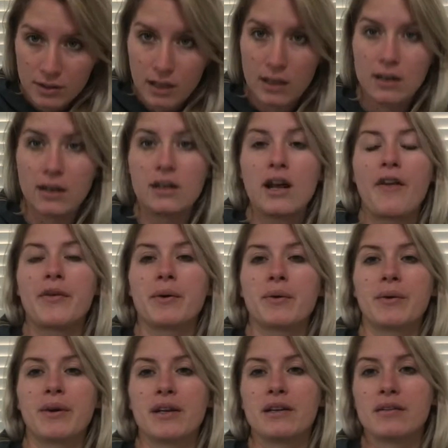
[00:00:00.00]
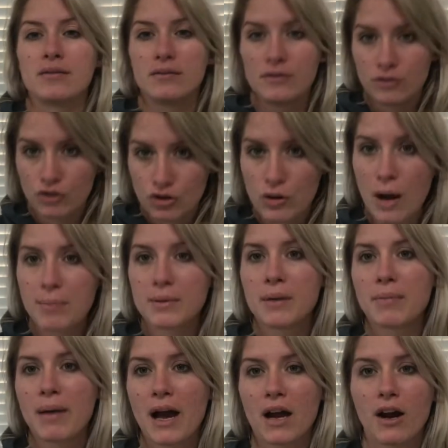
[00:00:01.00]
then another one dropped
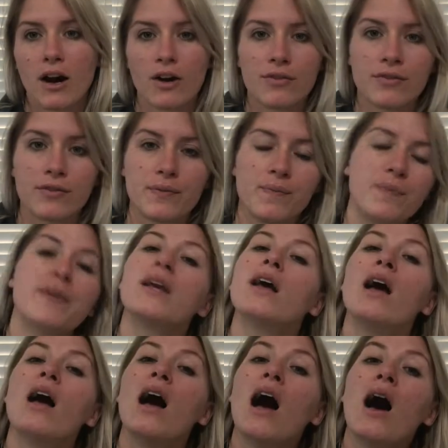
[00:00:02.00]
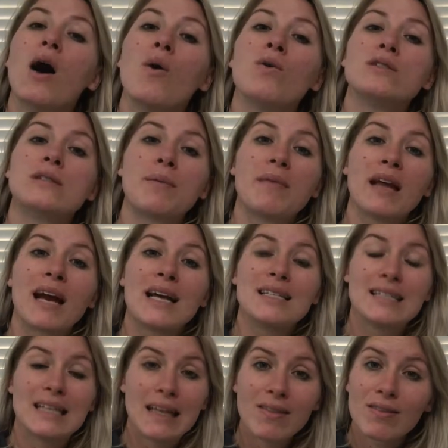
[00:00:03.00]
it back off. Something I
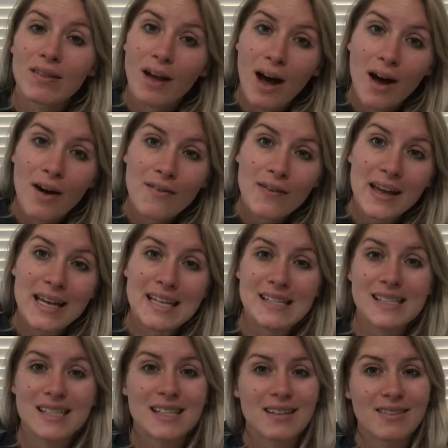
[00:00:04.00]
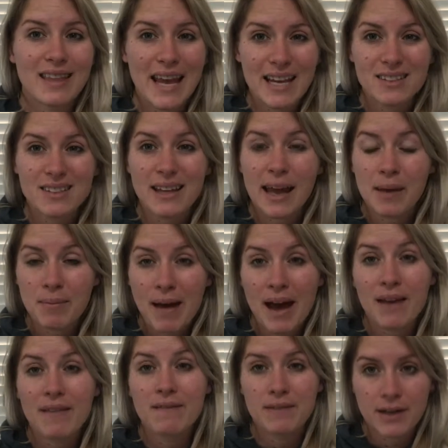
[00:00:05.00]
didn't love is things came
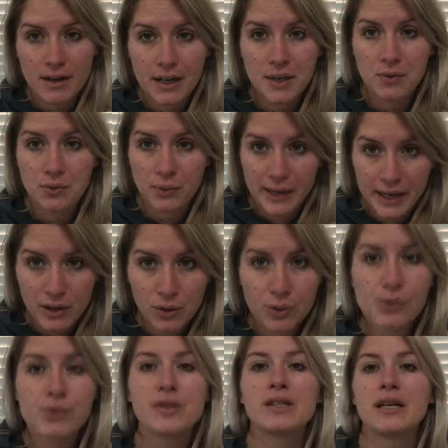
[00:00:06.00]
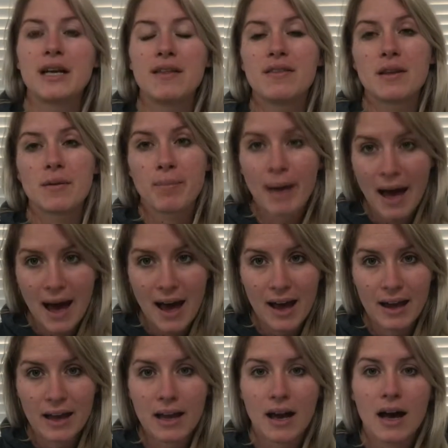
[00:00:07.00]
back very wrinkled in the
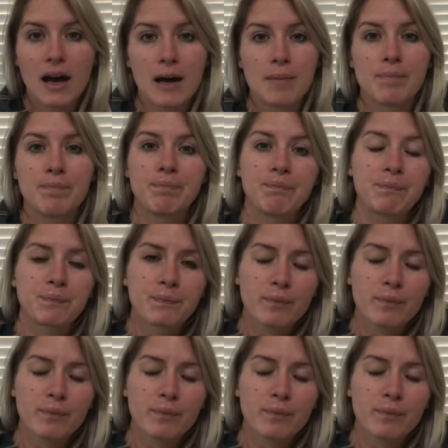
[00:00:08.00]
bag. Um,